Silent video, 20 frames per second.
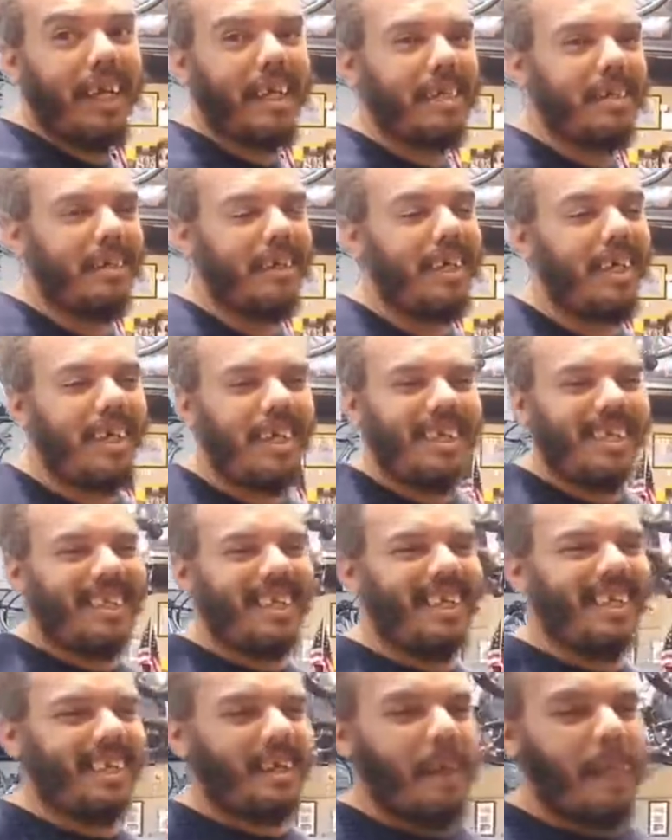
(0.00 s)
has a,
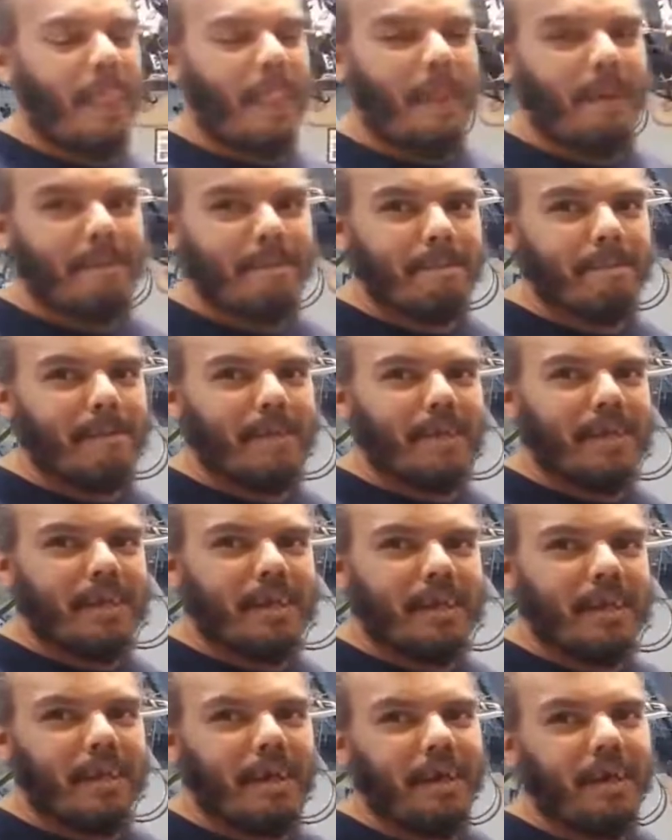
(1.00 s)
like,
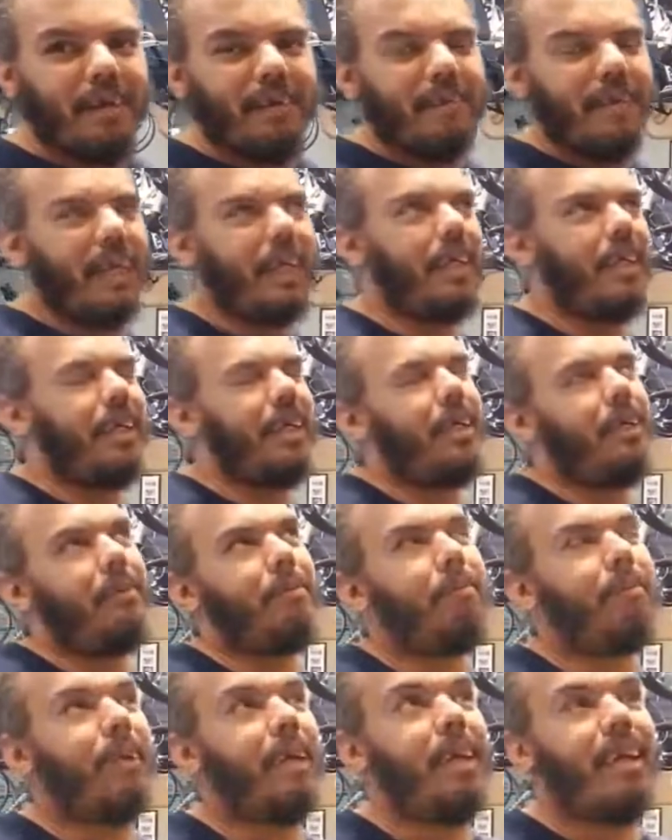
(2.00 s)
I'm
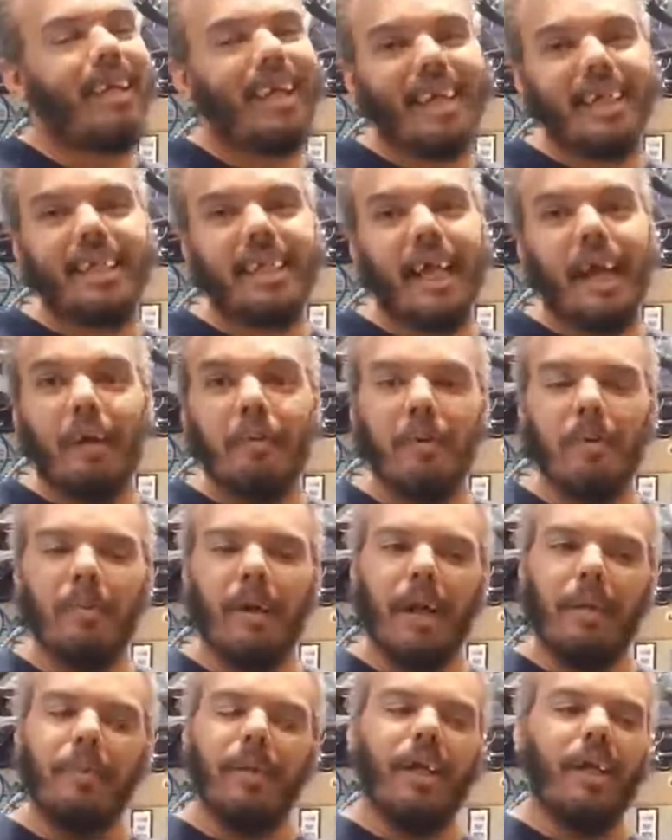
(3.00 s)
not gonna say
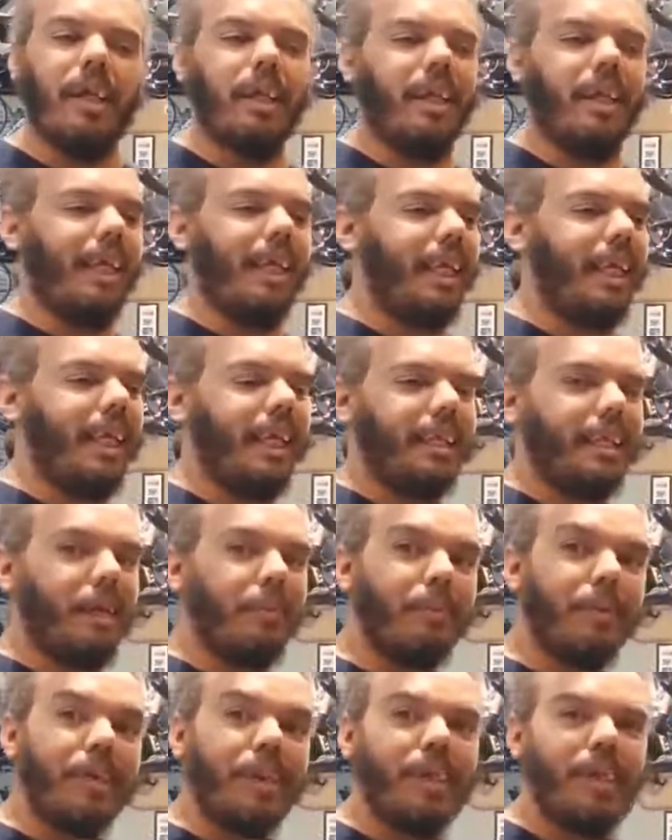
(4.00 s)
everybody, but like
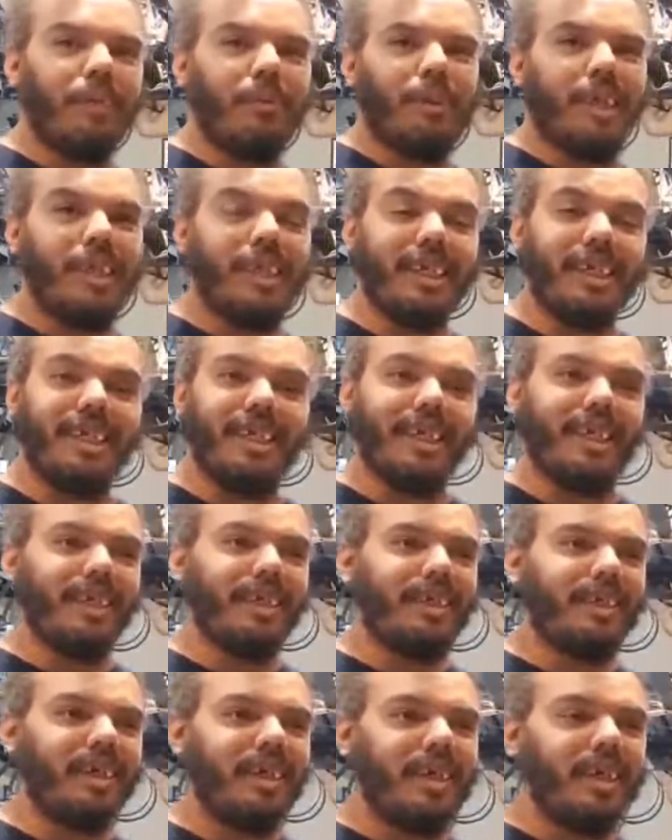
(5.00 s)
typically in the retail
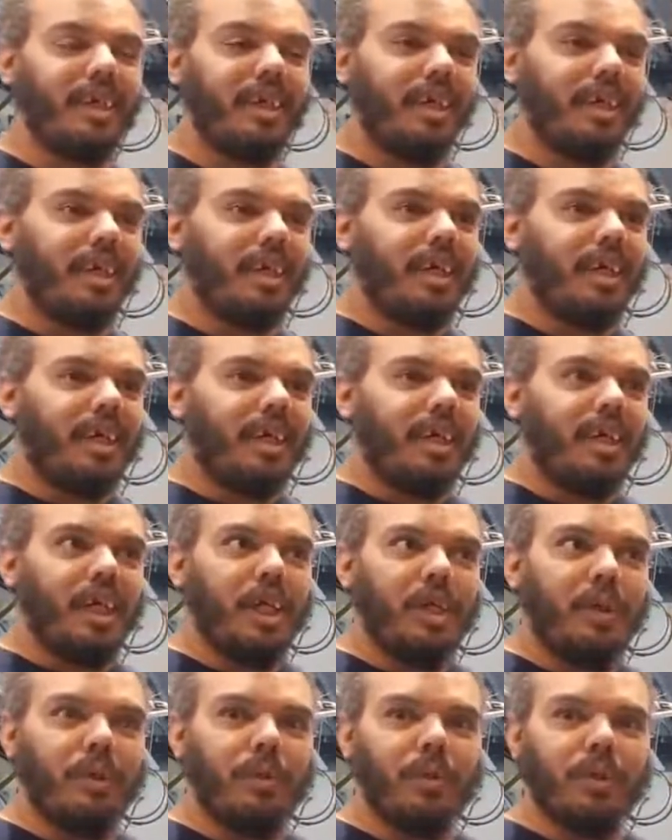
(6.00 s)
industry,
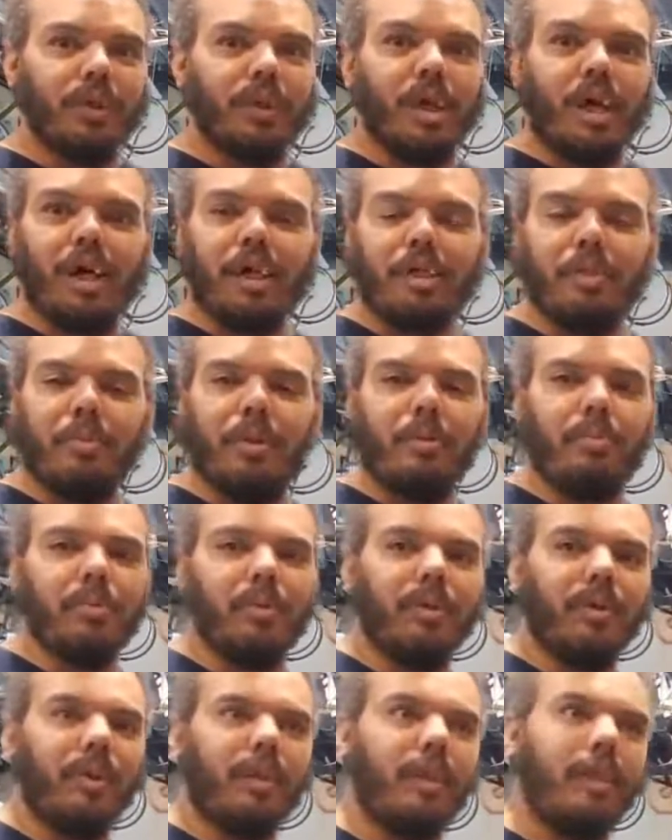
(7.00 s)
you will talk to
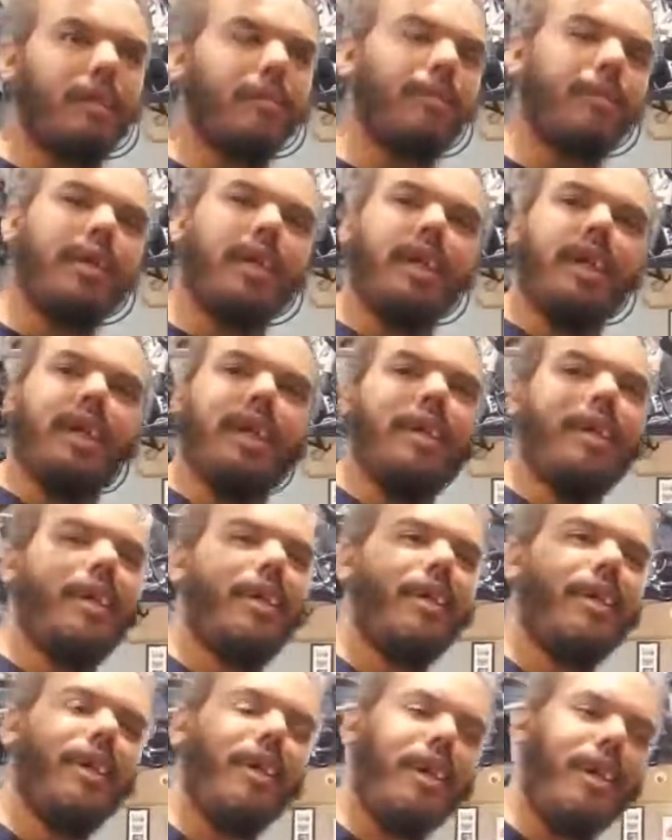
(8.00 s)
people differently
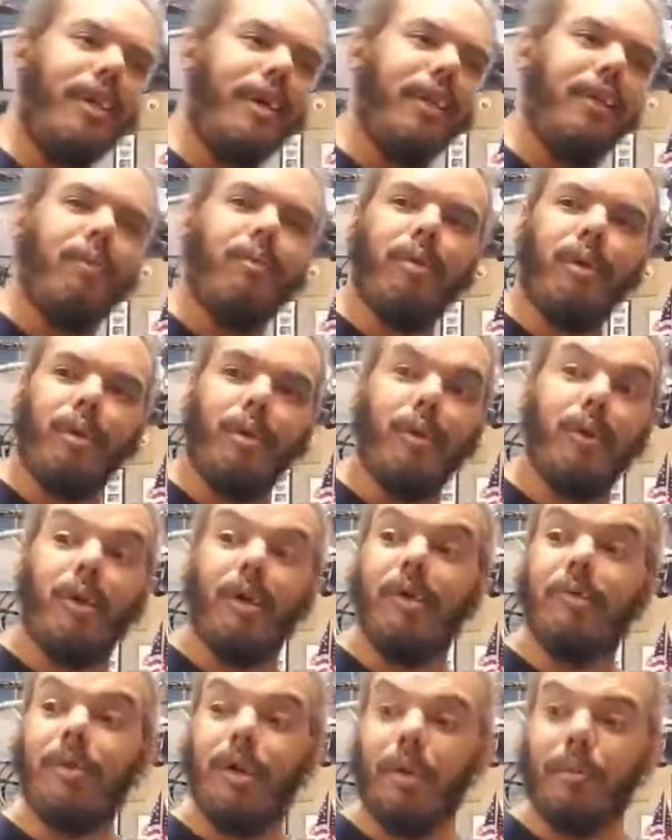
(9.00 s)
on the phone
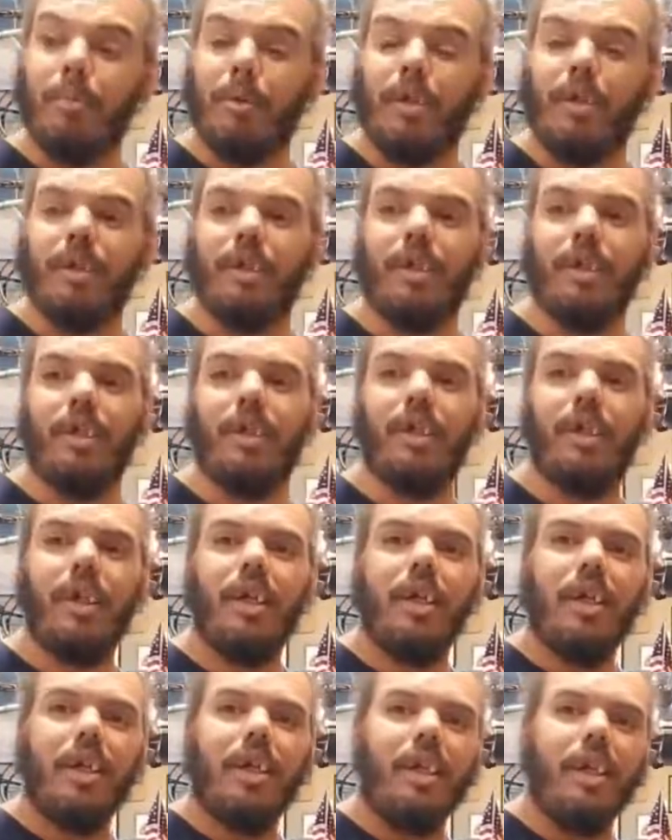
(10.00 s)
or even in person
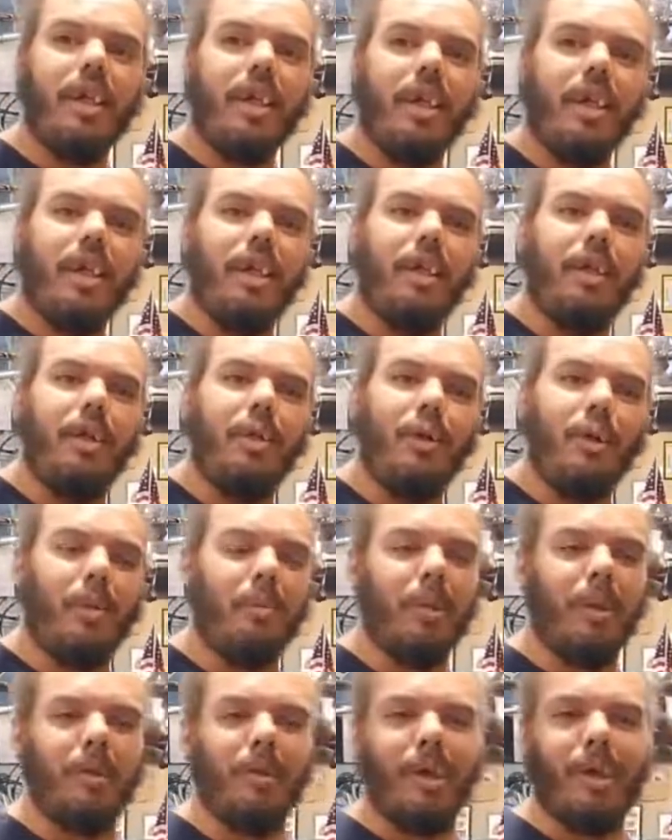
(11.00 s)
than you
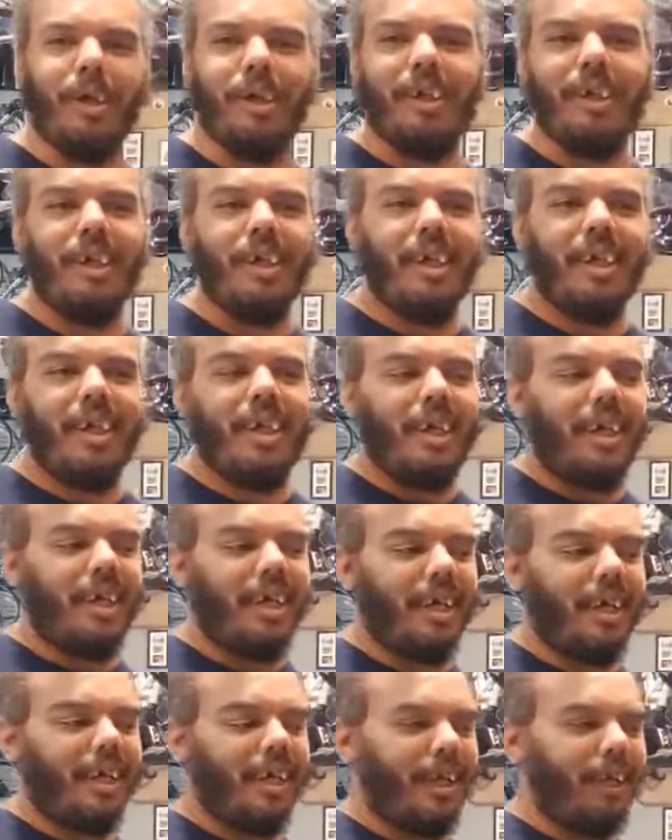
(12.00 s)
normally will.
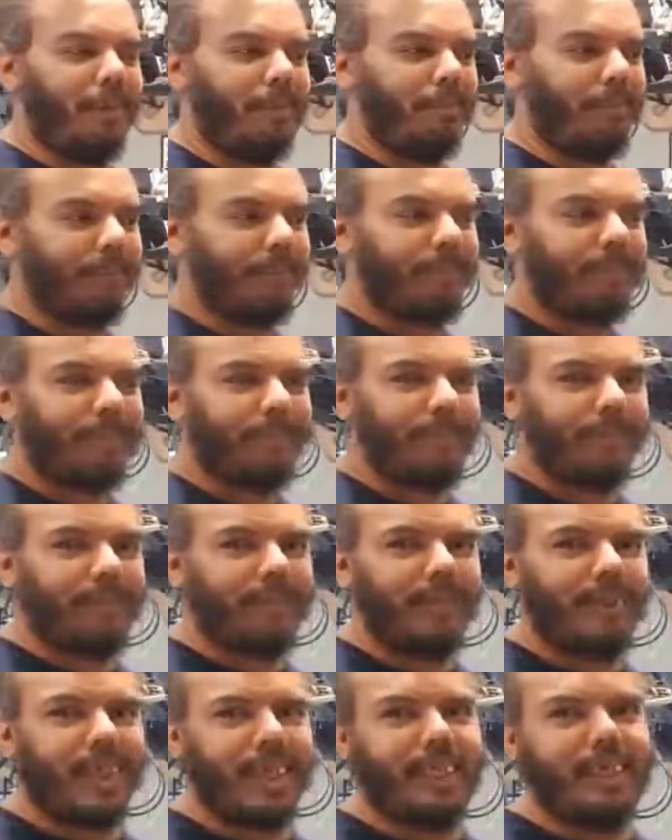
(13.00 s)
I
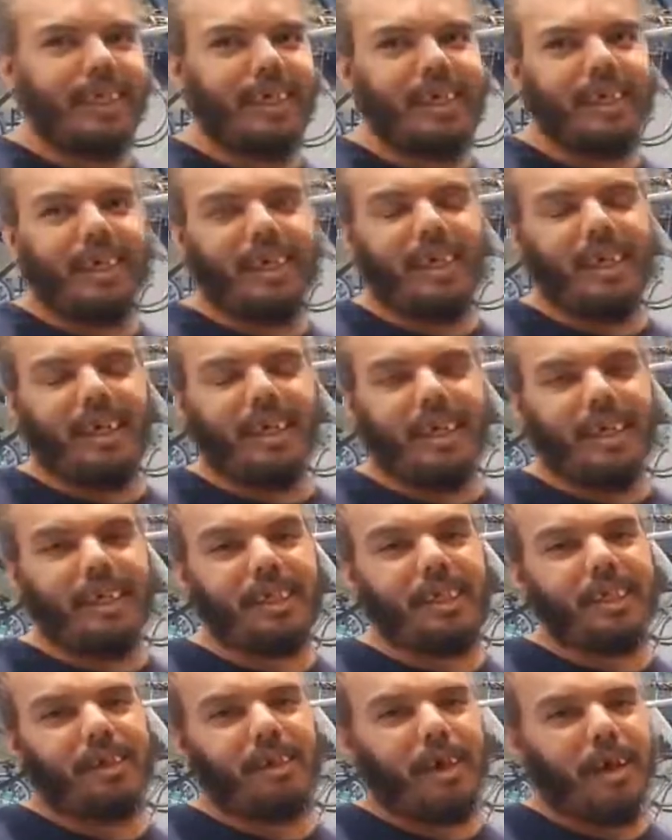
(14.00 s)
did an
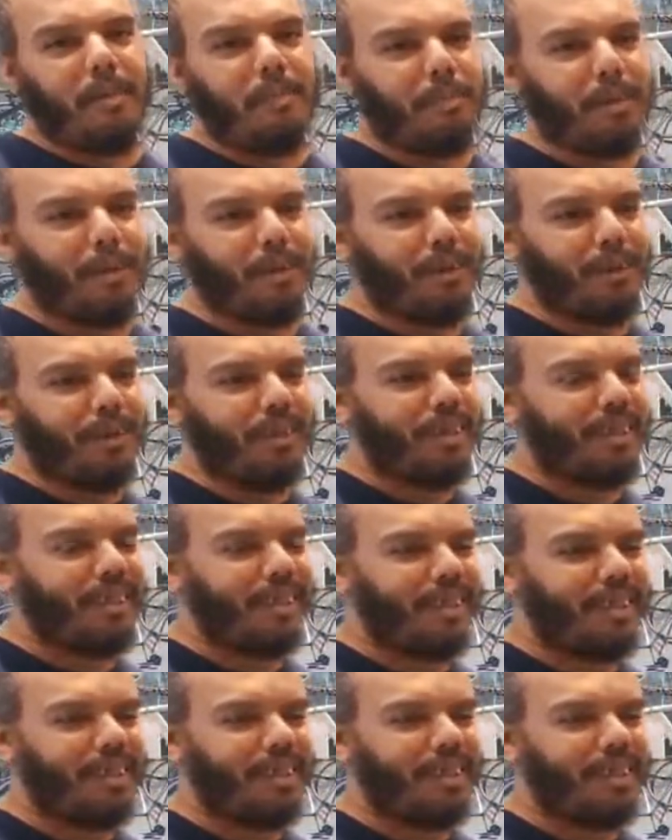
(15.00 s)
Instagram post